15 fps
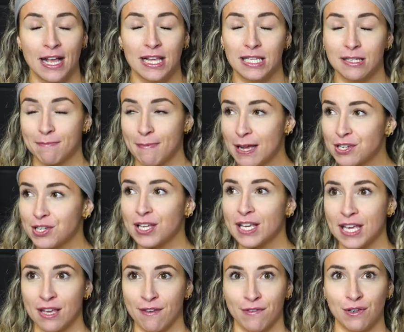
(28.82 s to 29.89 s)

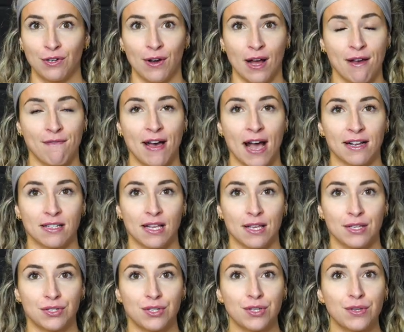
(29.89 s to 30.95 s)
especially if you don't have
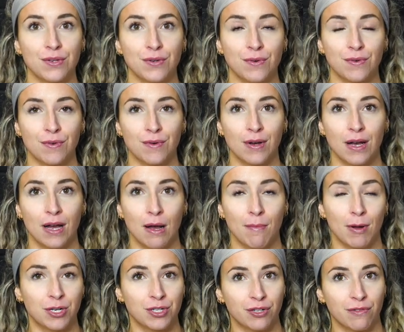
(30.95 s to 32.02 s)
access to a
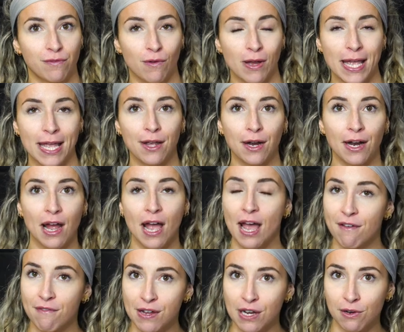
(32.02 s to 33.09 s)
bunch of weight or
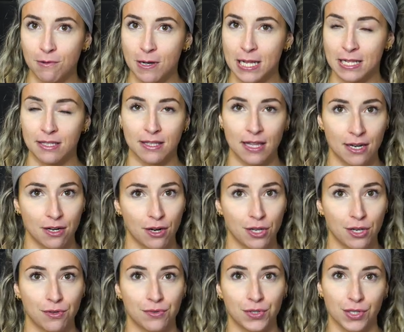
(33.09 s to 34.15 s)
heavier weights than
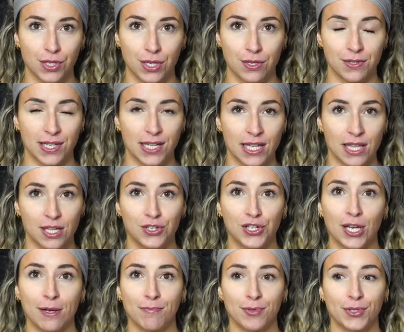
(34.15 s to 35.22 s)
you're used to using in the
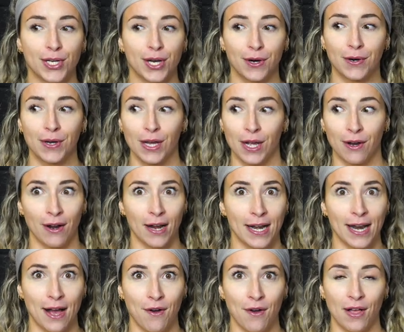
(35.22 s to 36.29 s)
gym. So right
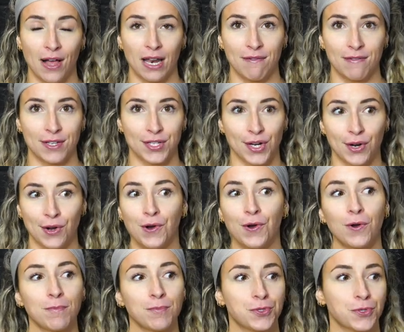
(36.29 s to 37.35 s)
now, a lot of us are
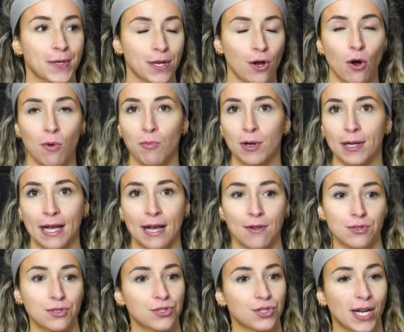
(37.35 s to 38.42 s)
home doing home
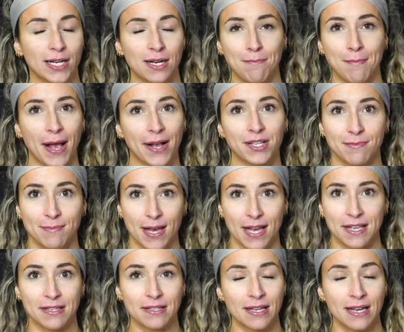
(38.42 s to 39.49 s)
workouts, trying to
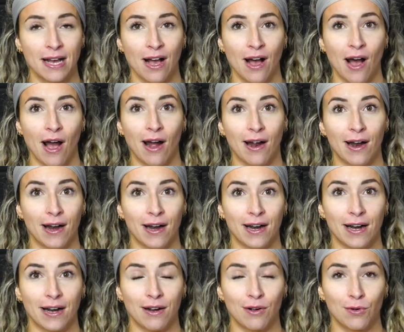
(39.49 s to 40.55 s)
maximize
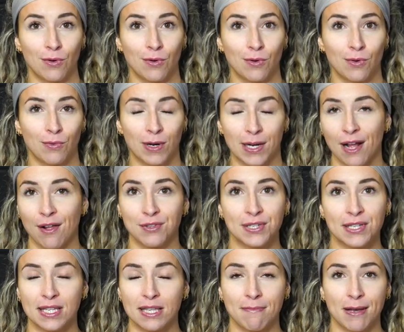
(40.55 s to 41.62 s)
our
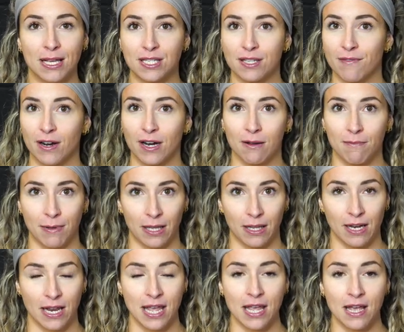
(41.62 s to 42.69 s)
workouts to the best of our
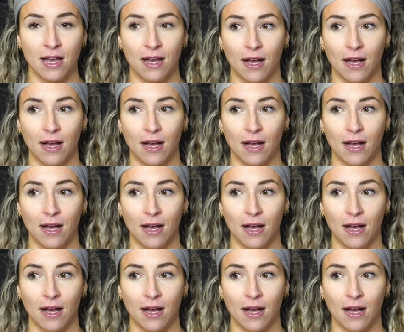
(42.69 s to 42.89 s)
ability